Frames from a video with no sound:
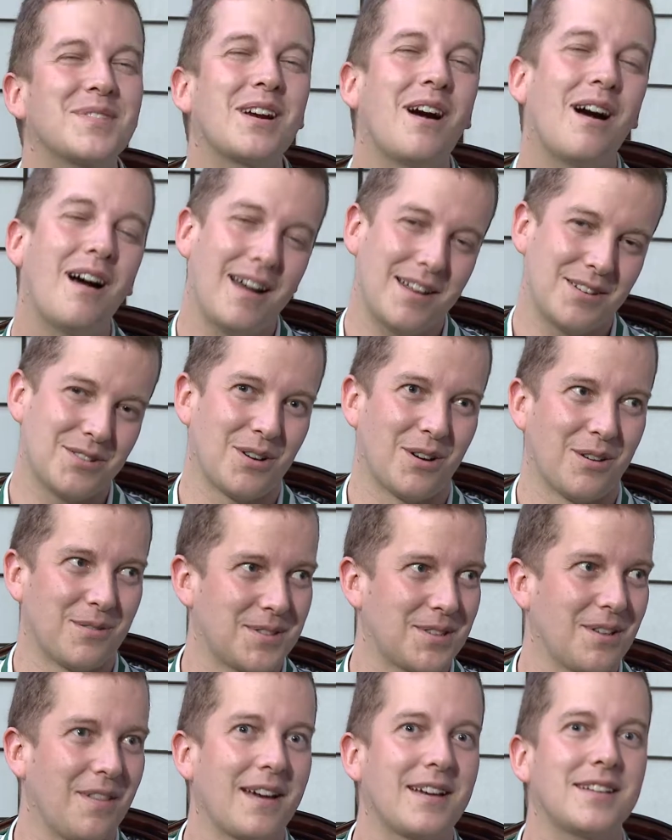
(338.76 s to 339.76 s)
Kind of.
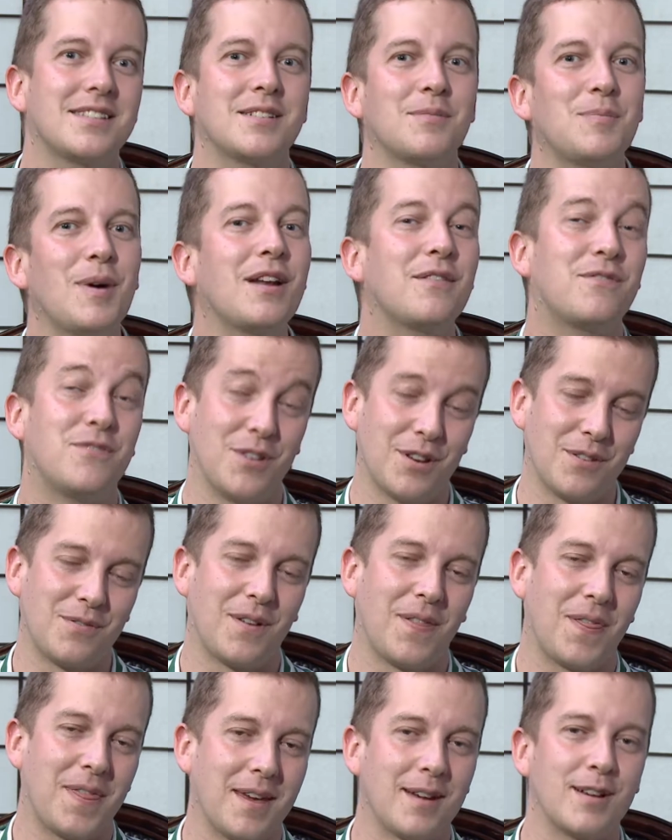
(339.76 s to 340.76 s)
So like it's about a few
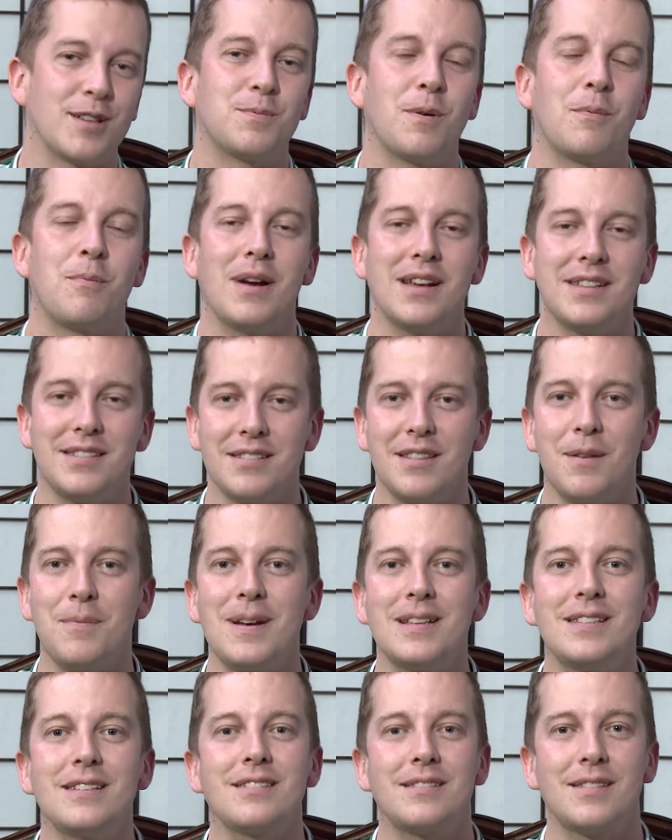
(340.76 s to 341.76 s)
different things, but the
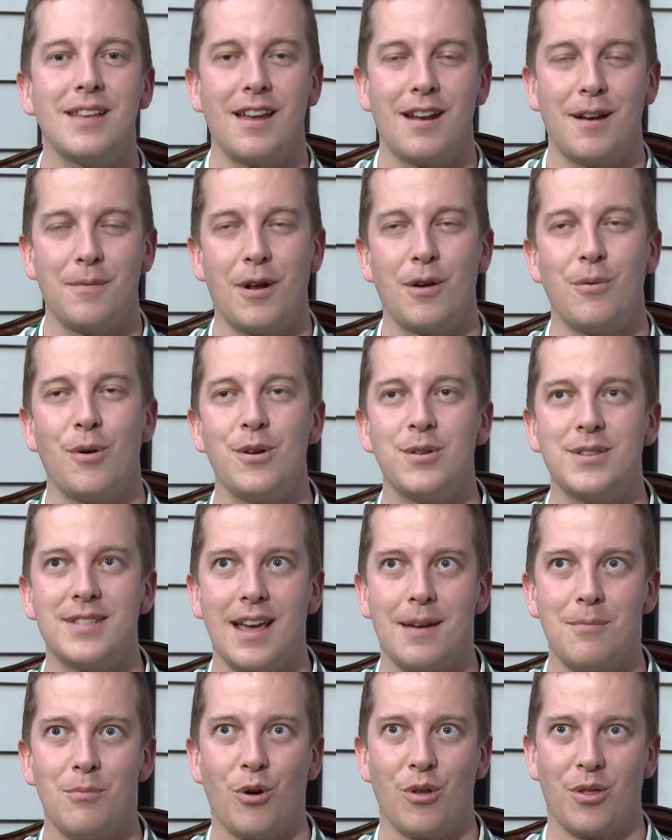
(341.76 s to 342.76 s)
basic setup, and I won't
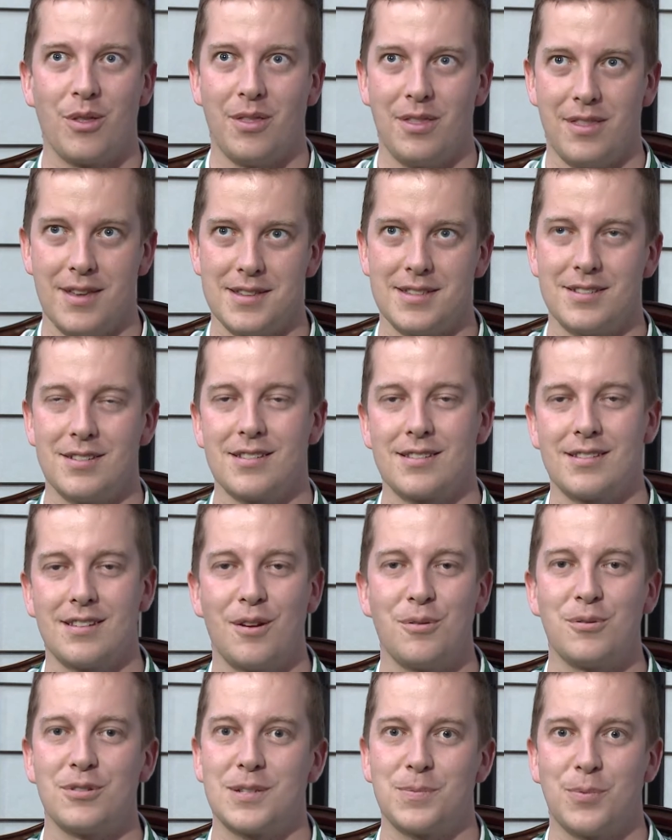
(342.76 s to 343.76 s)
say more than this just because I
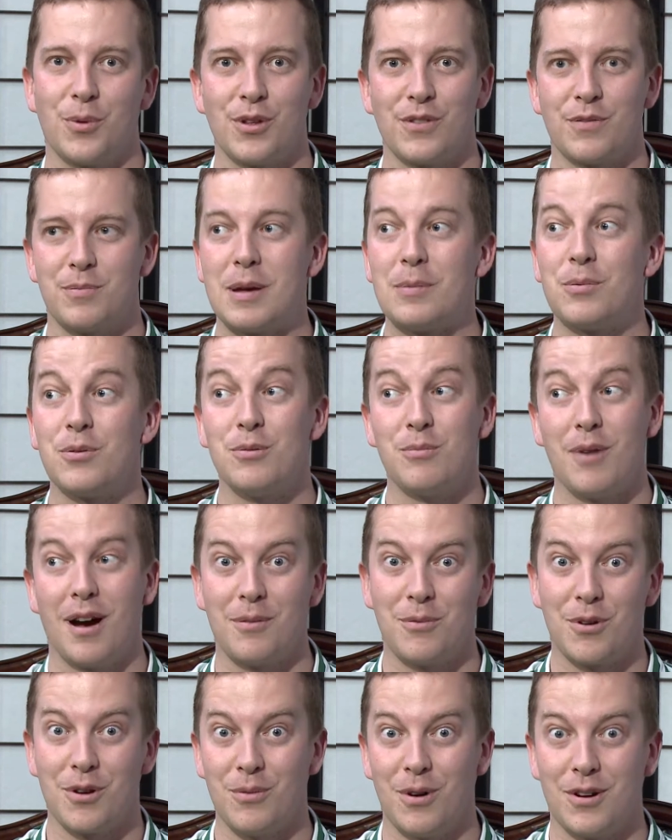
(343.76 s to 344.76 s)
don't want to spoil it for people who might
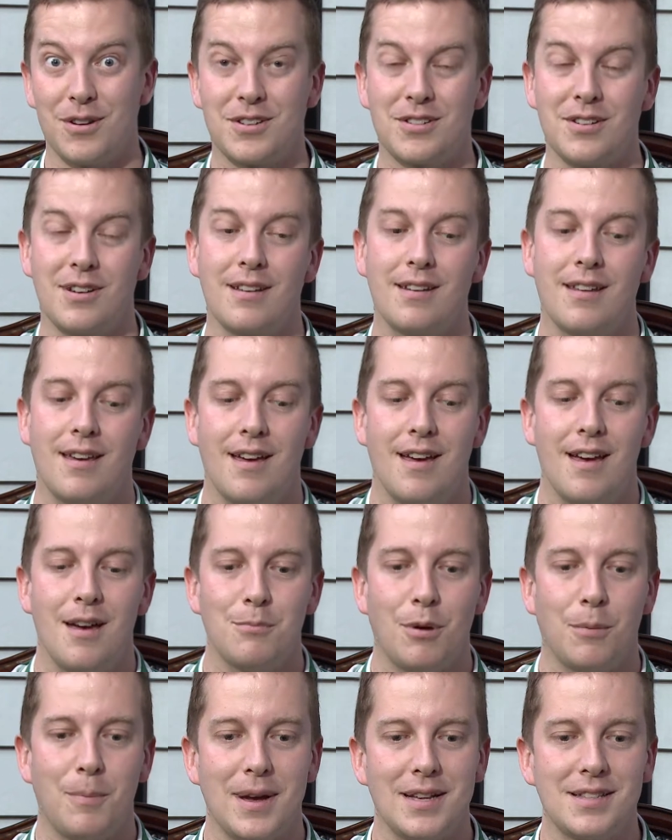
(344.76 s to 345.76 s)
want to watch it,
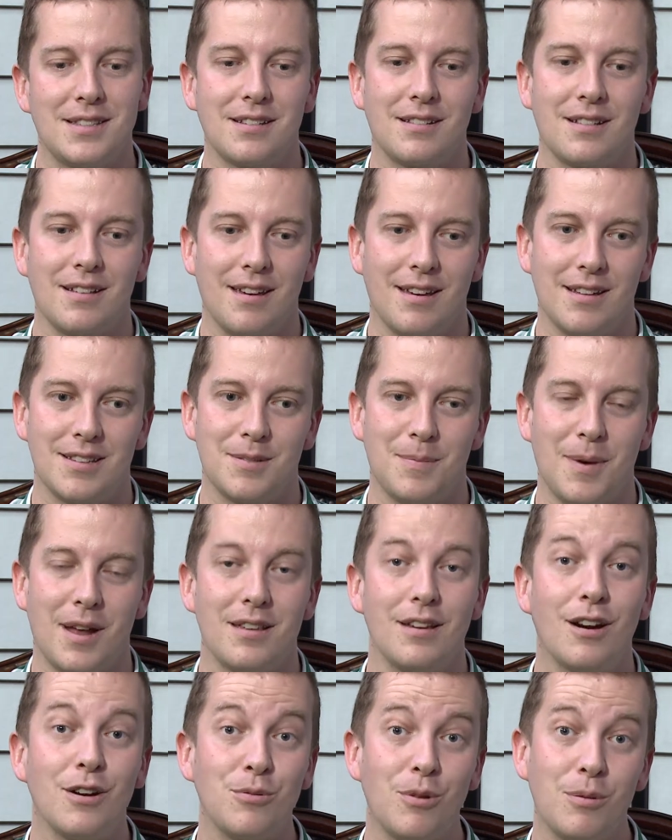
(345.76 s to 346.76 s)
but basically it's about a
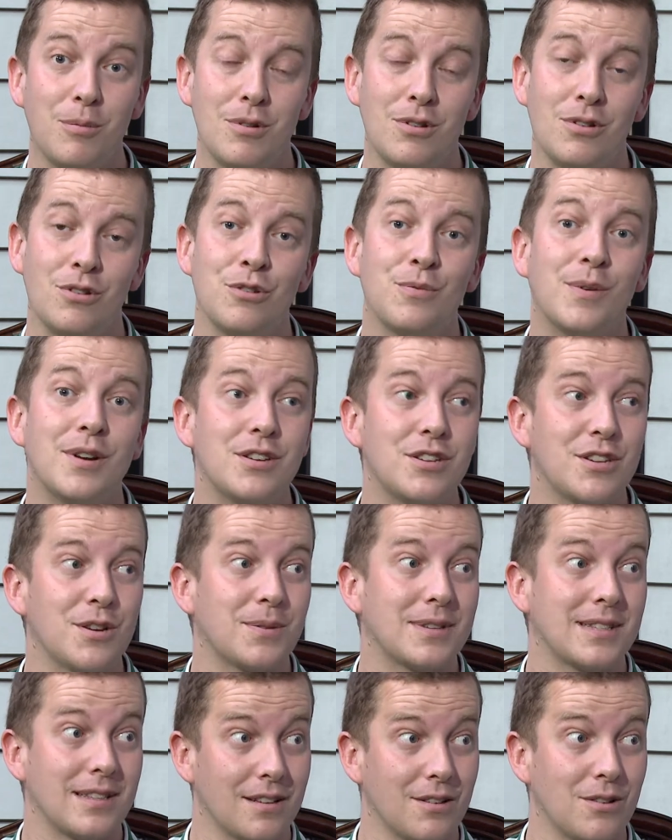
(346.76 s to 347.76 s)
young woman who, when she
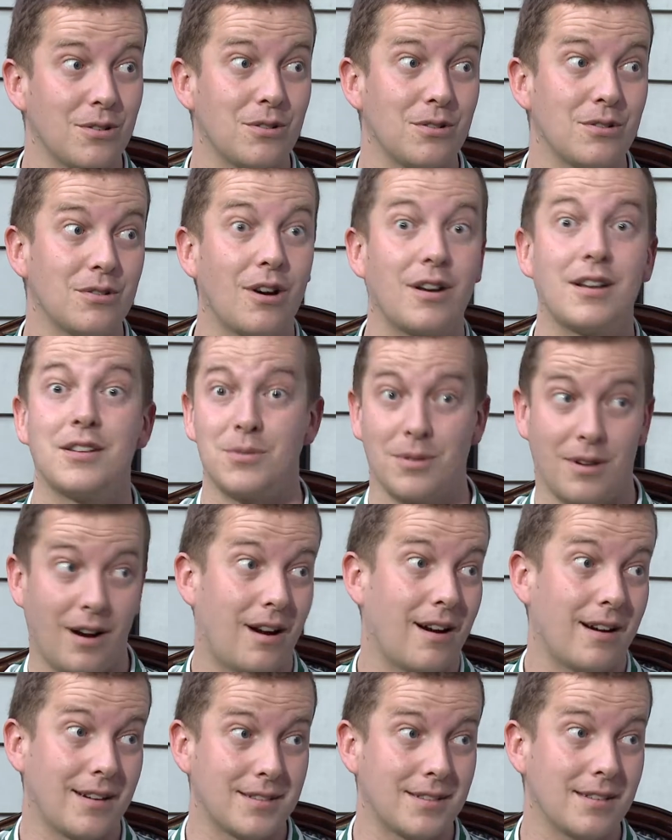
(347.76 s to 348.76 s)
was little, got into a car
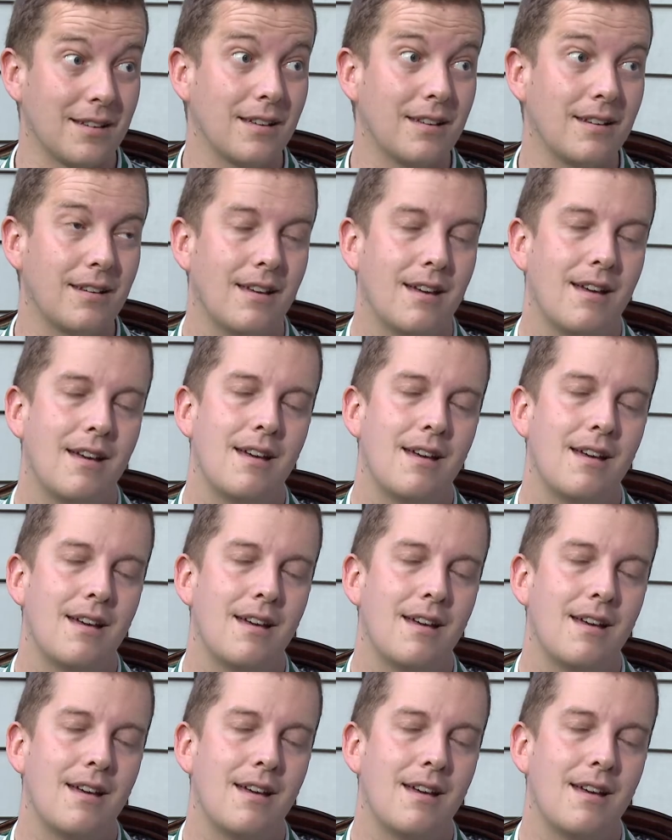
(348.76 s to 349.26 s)
accident,